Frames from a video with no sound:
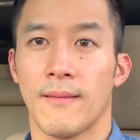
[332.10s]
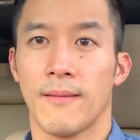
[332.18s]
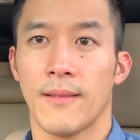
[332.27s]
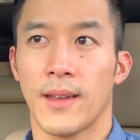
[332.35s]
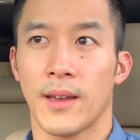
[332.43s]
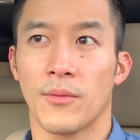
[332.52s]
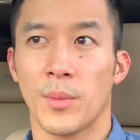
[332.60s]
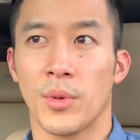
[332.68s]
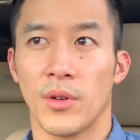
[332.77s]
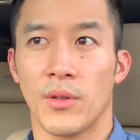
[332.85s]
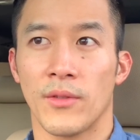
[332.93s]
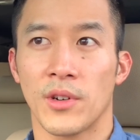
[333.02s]
And we put
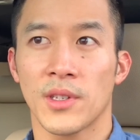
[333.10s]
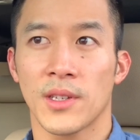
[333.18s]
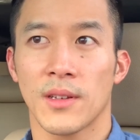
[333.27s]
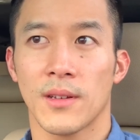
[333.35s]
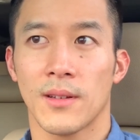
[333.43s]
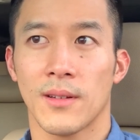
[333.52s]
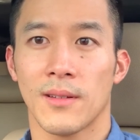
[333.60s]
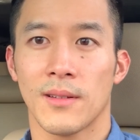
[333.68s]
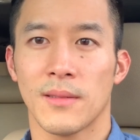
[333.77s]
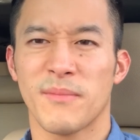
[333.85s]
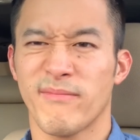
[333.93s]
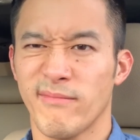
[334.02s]
it in reverse.
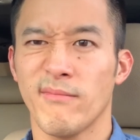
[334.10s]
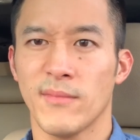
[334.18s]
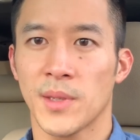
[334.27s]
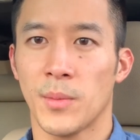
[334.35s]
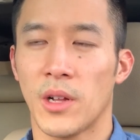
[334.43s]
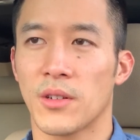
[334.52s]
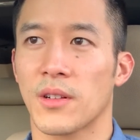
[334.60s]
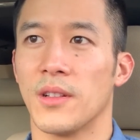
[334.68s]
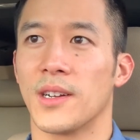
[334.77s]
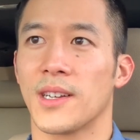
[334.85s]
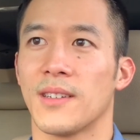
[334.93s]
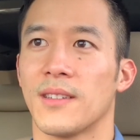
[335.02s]
Smaller
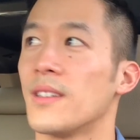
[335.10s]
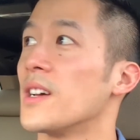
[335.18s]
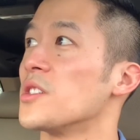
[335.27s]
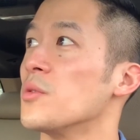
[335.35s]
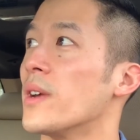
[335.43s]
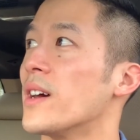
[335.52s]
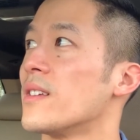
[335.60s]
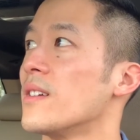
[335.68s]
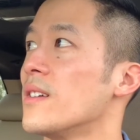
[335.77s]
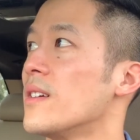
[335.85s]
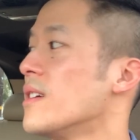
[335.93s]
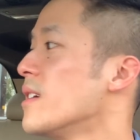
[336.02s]
clunk, not too bad.
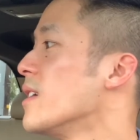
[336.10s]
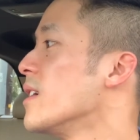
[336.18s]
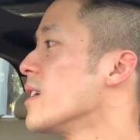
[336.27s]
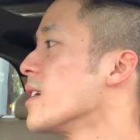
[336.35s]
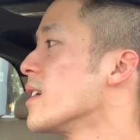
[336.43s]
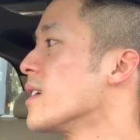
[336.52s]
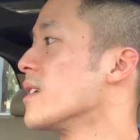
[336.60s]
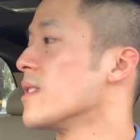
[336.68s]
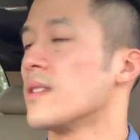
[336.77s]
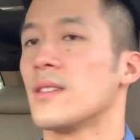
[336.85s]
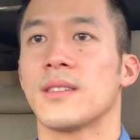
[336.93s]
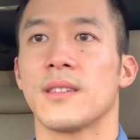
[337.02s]

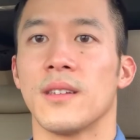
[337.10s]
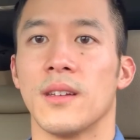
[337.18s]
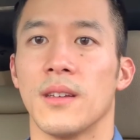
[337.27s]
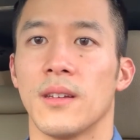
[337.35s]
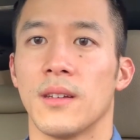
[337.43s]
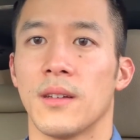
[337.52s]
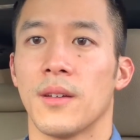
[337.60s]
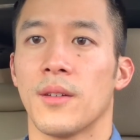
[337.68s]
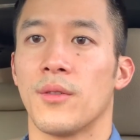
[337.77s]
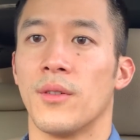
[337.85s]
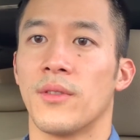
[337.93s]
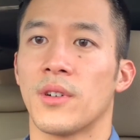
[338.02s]
And let's see,
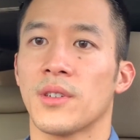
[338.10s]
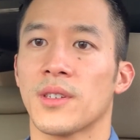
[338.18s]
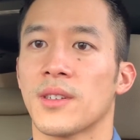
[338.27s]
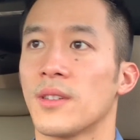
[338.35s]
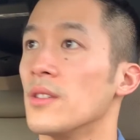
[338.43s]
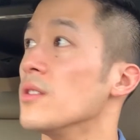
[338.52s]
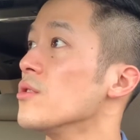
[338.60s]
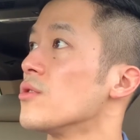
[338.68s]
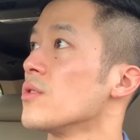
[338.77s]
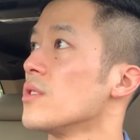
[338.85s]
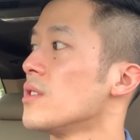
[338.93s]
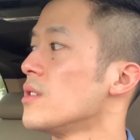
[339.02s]
reverse,
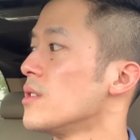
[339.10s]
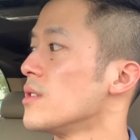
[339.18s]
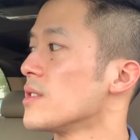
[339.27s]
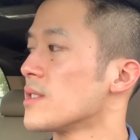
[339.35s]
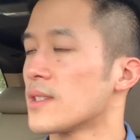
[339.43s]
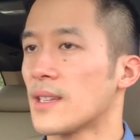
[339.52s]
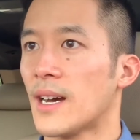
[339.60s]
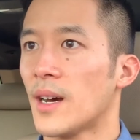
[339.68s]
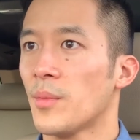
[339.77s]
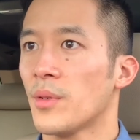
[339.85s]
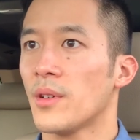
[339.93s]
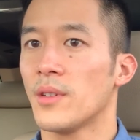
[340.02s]
neutral, stop,
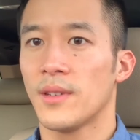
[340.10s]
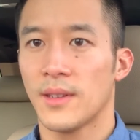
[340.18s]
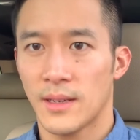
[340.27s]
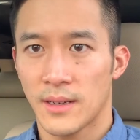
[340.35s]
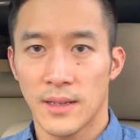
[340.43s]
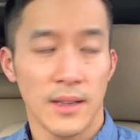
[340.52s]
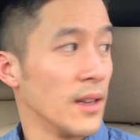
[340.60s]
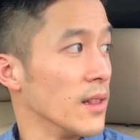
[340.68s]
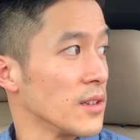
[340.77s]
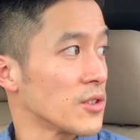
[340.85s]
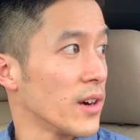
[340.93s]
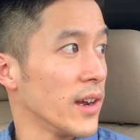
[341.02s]
and
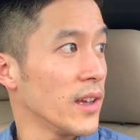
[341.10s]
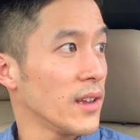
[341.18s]
let's try it.